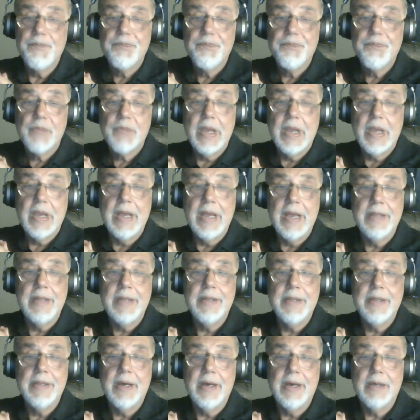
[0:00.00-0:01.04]
and
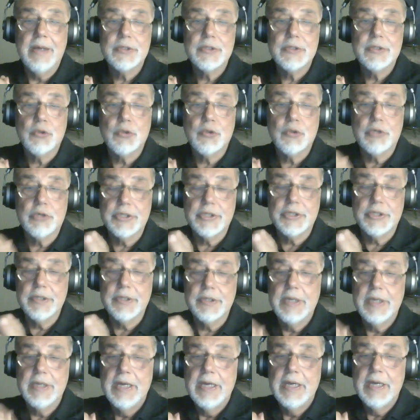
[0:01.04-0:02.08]
social
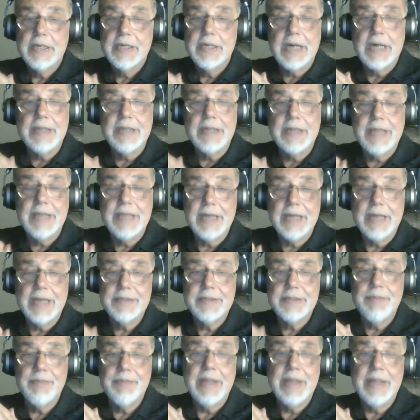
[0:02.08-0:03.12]
contact
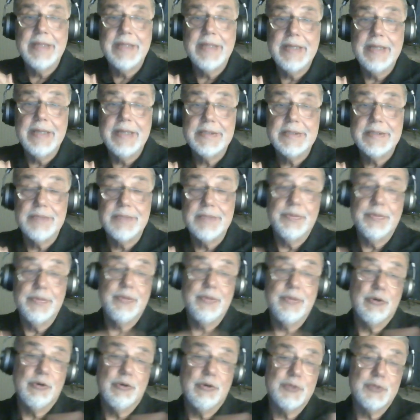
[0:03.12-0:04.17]
mandates simply
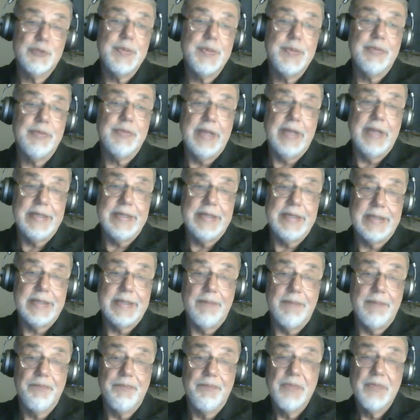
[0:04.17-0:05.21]
because people hate them.
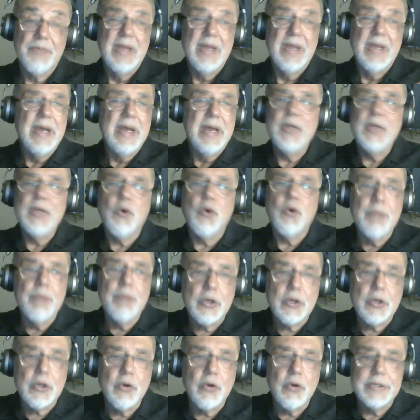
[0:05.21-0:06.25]
And
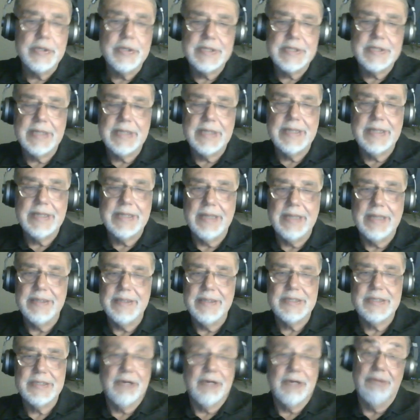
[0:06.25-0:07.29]
Omicron is not deadly.
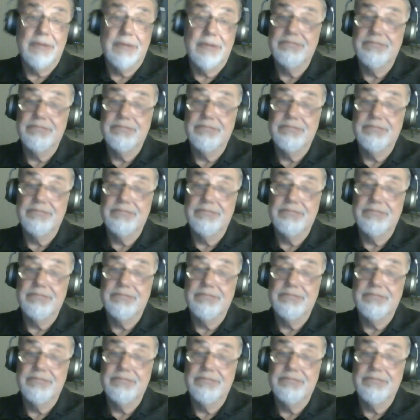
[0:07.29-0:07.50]
So,